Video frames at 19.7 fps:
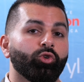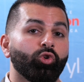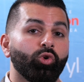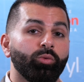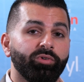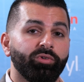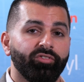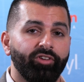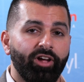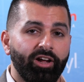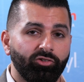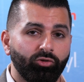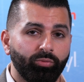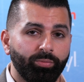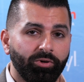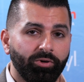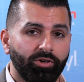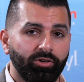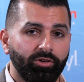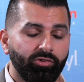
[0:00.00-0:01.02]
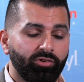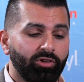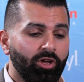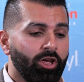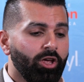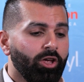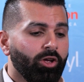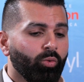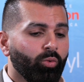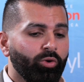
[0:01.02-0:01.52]
a group of experts,
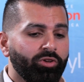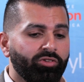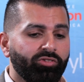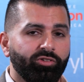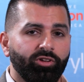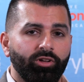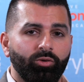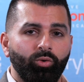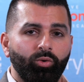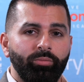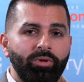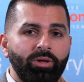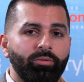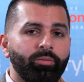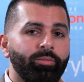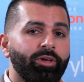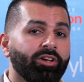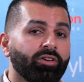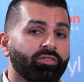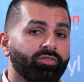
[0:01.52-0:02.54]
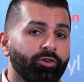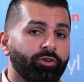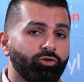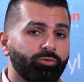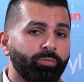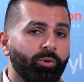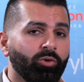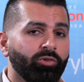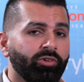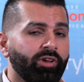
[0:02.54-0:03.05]
we sit, we maybe make a
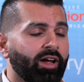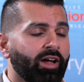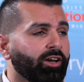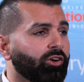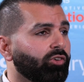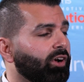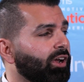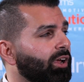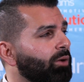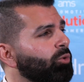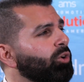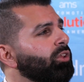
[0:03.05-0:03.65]
fishbone diagram,